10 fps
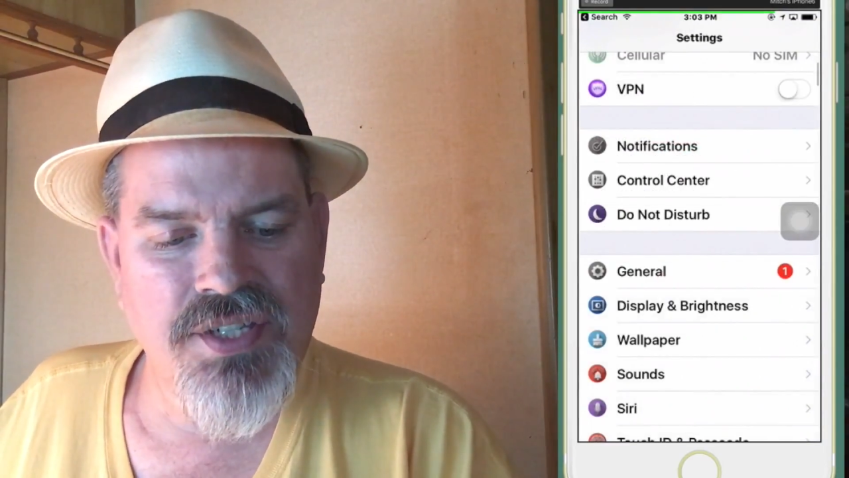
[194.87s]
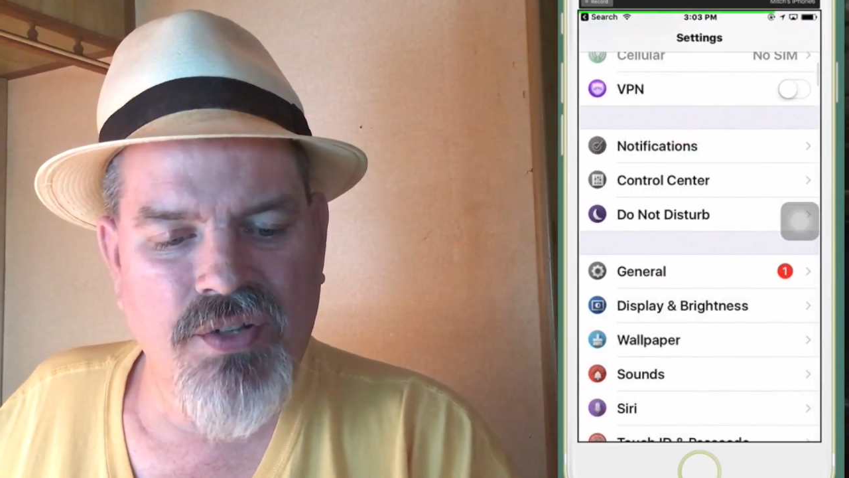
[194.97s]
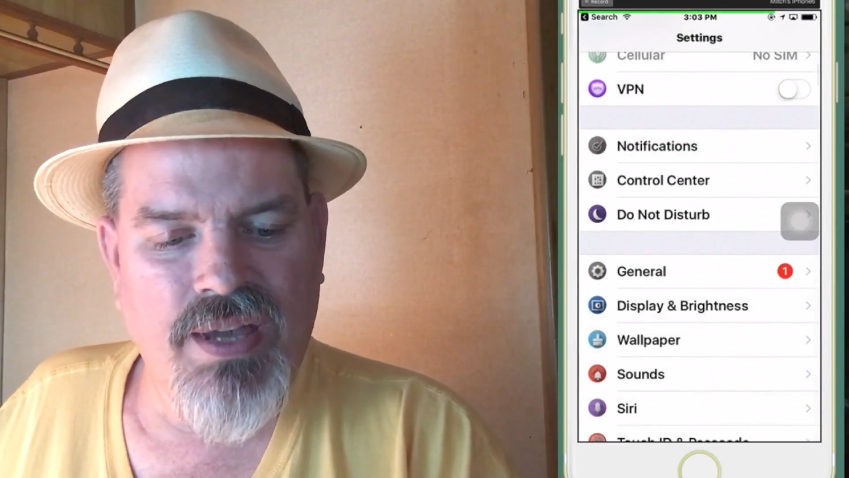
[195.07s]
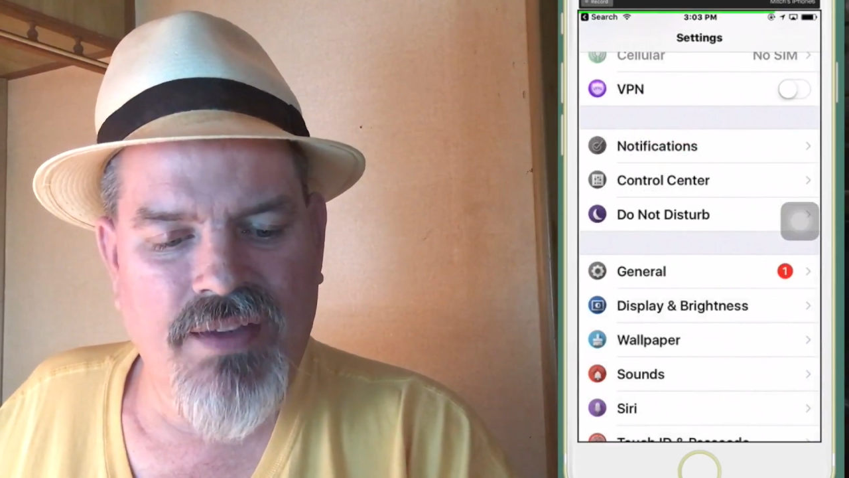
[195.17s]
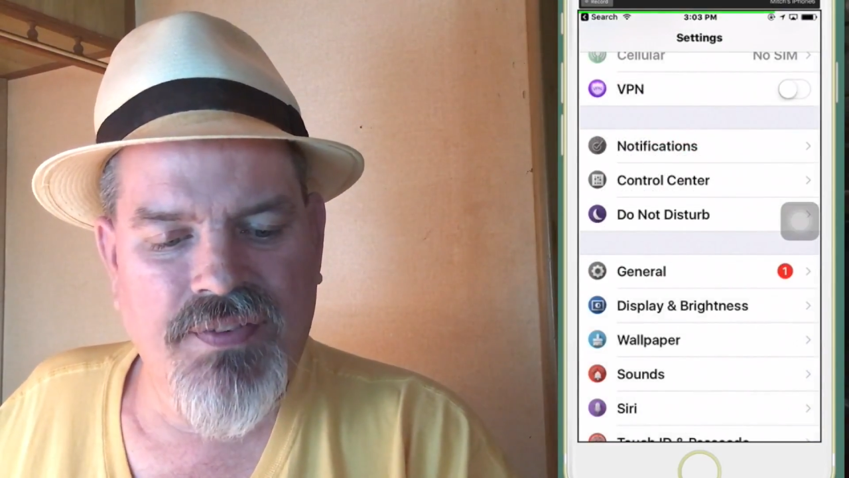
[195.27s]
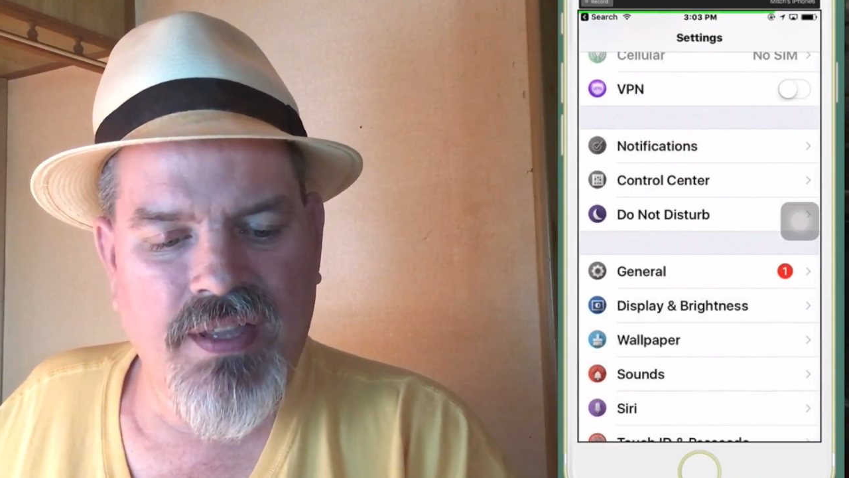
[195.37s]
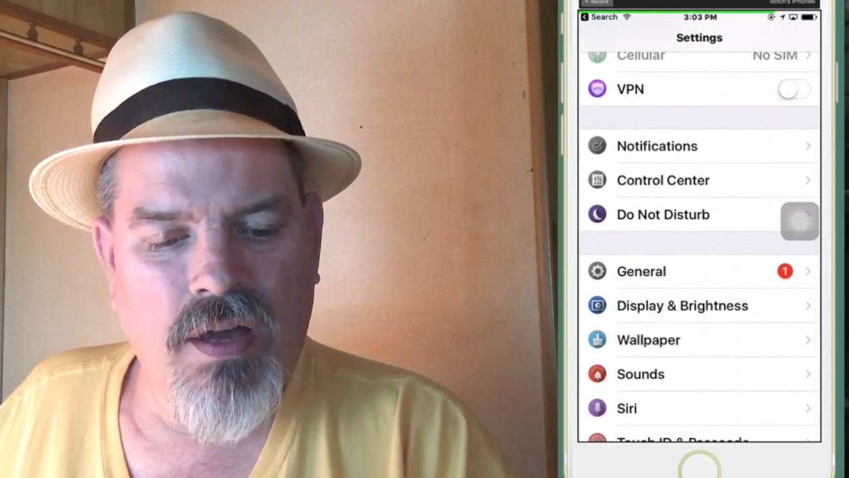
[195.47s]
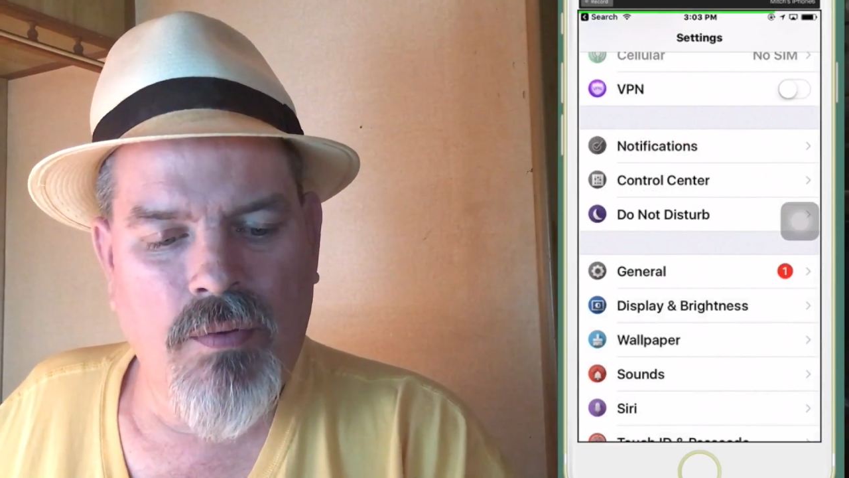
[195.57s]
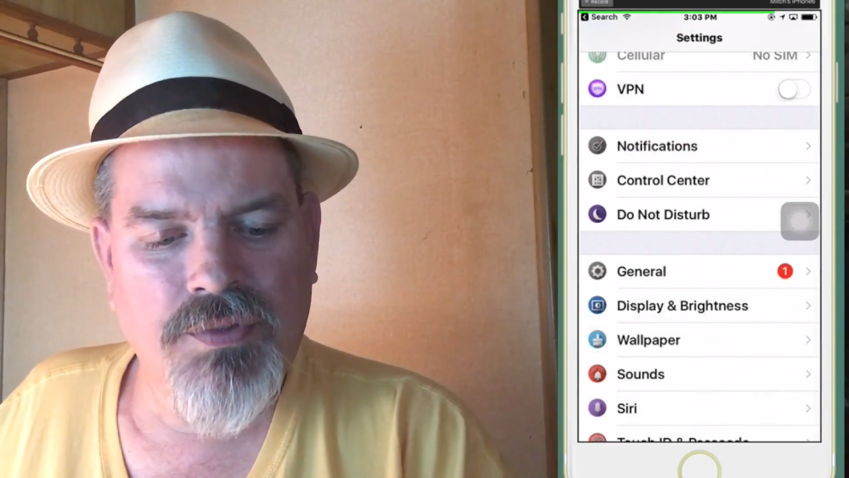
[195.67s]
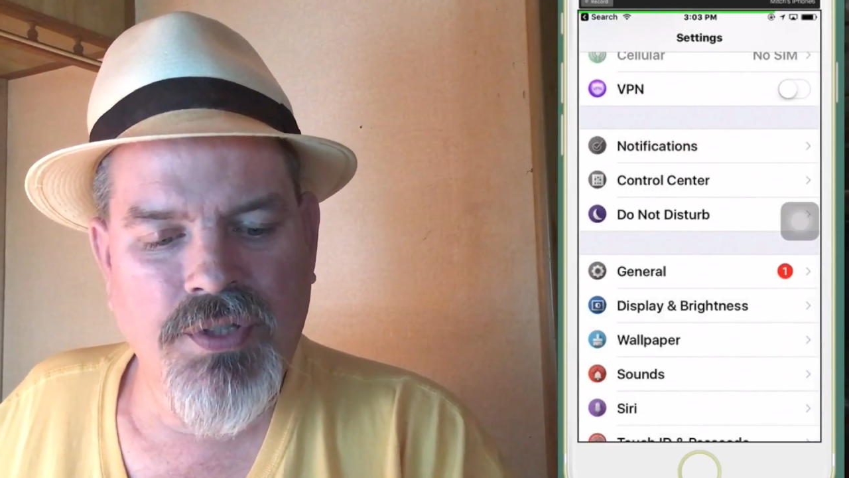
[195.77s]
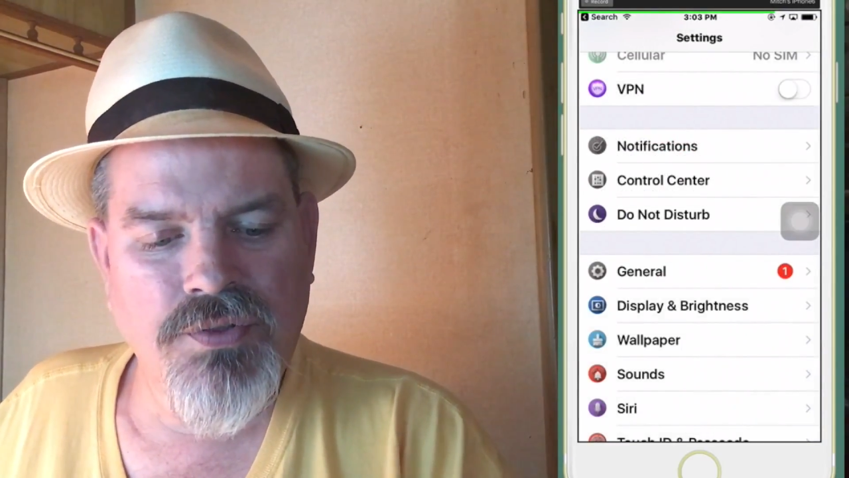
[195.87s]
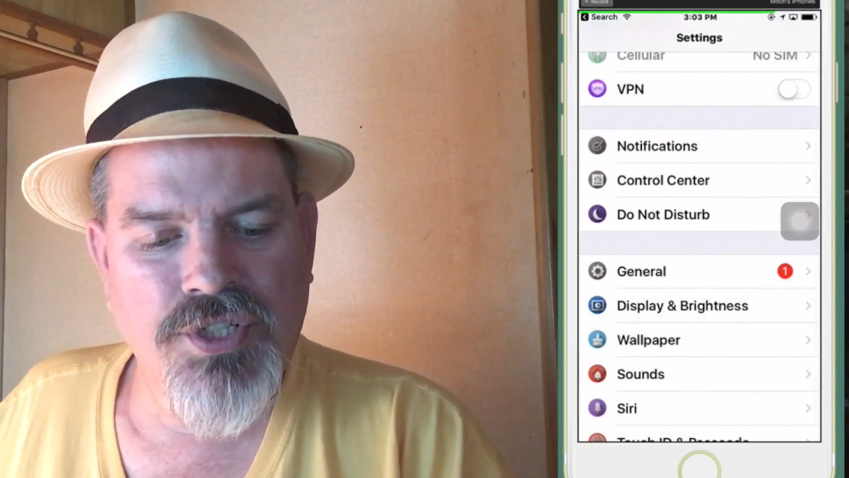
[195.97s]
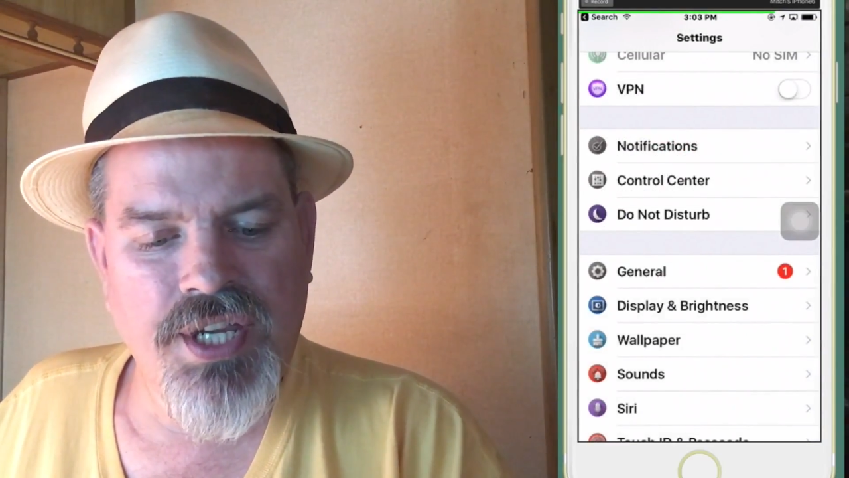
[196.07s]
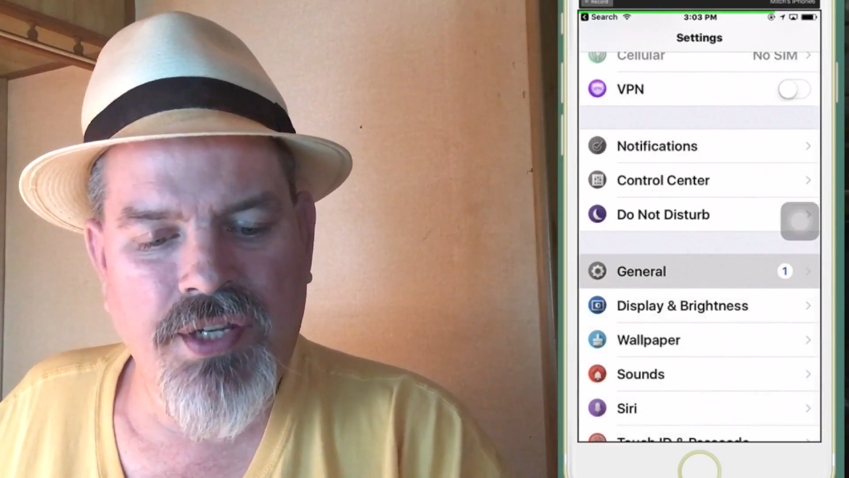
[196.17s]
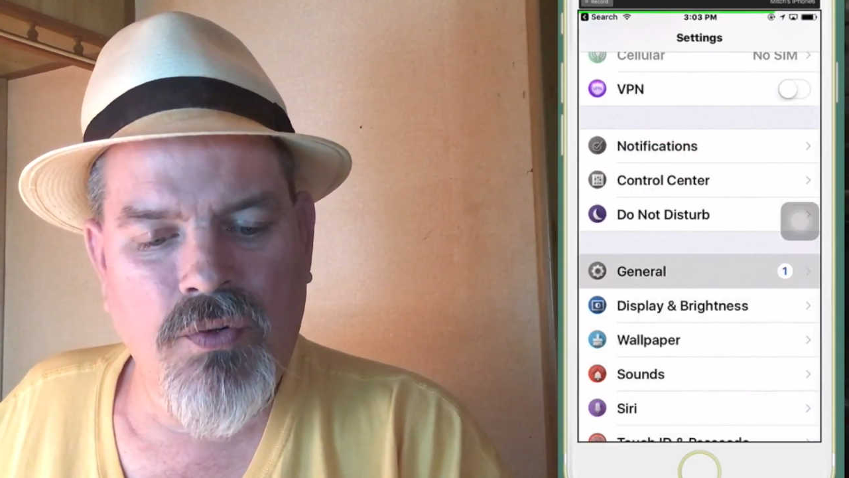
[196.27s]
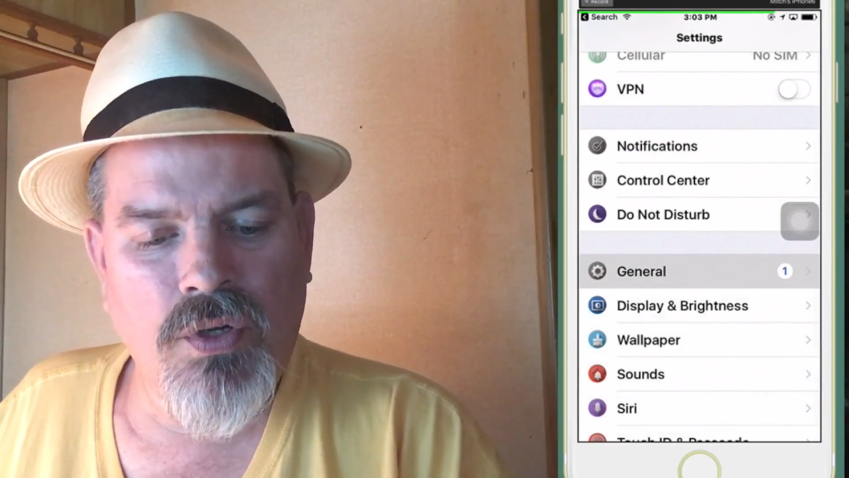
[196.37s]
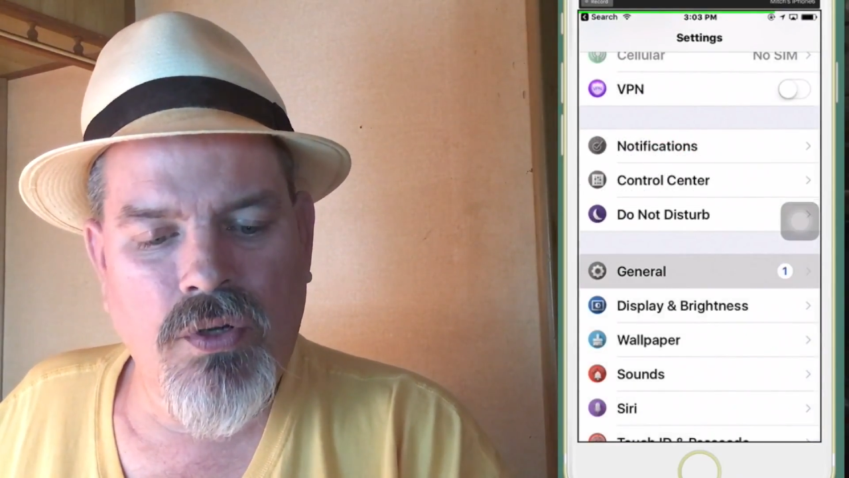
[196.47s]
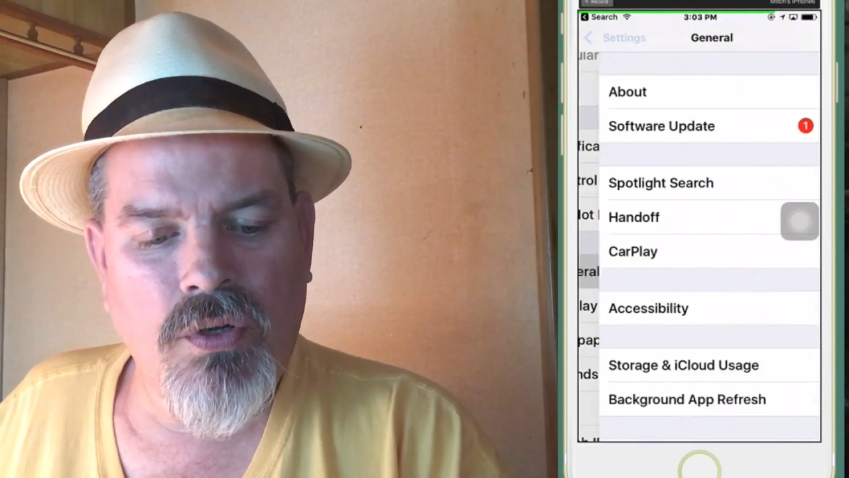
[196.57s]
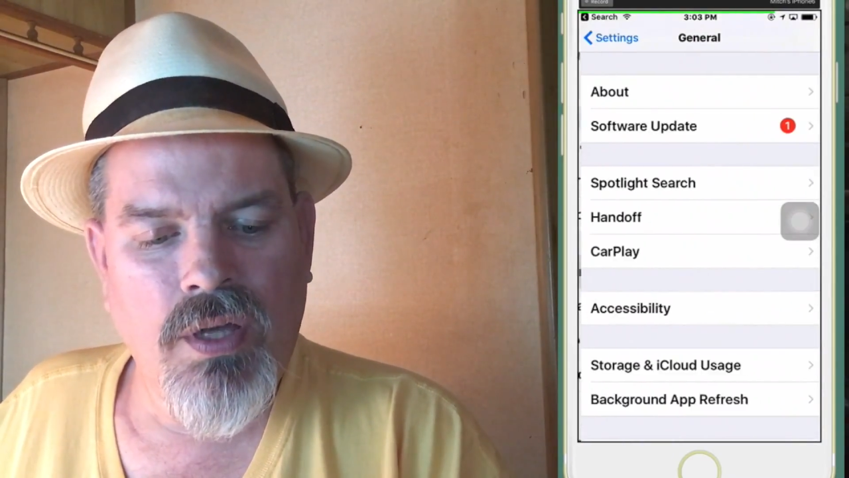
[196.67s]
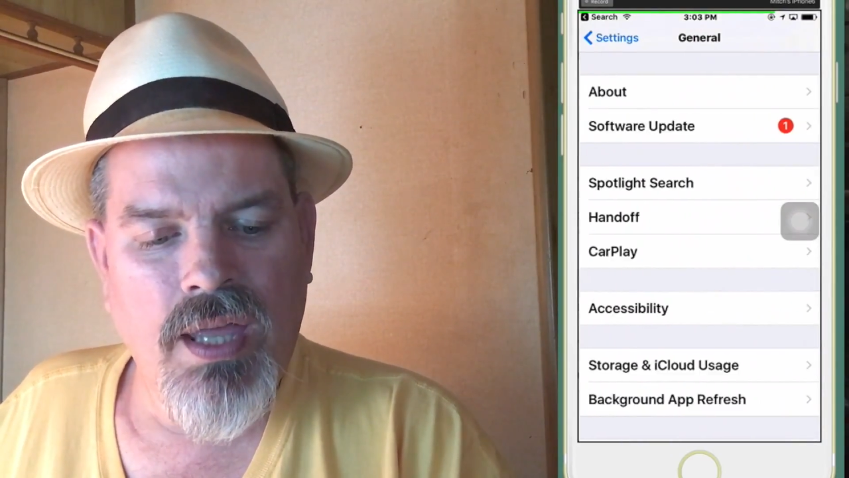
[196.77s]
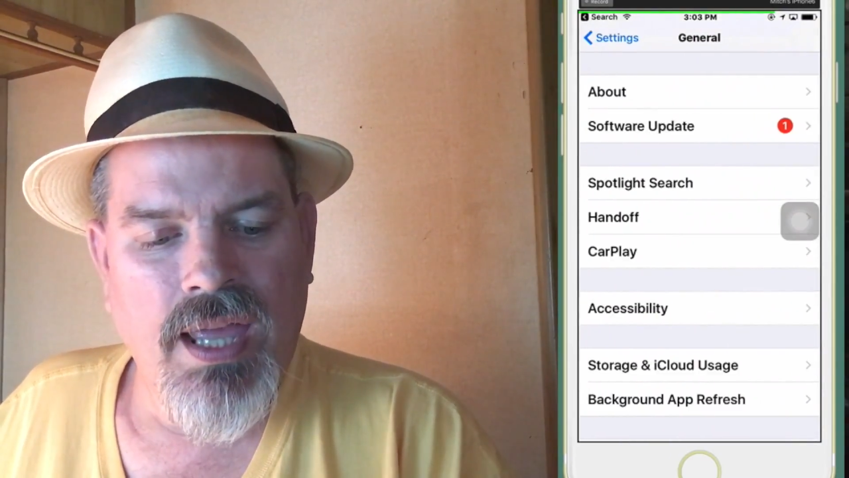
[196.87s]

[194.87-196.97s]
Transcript: you'll have to go to general,